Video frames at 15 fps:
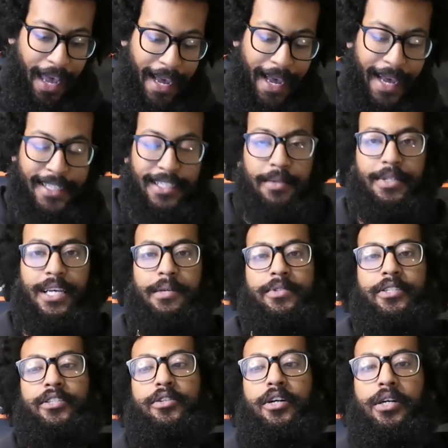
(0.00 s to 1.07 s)
I
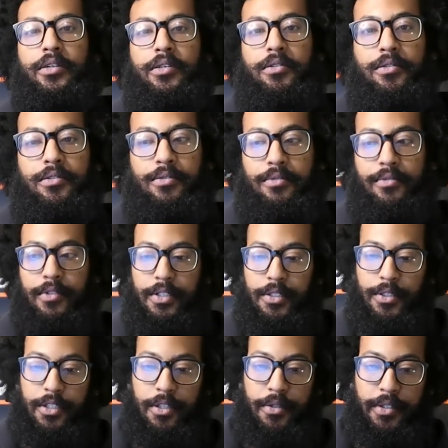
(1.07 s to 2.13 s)
sometimes struggle
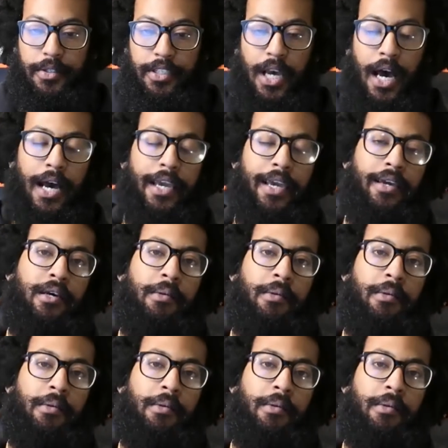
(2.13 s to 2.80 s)
talking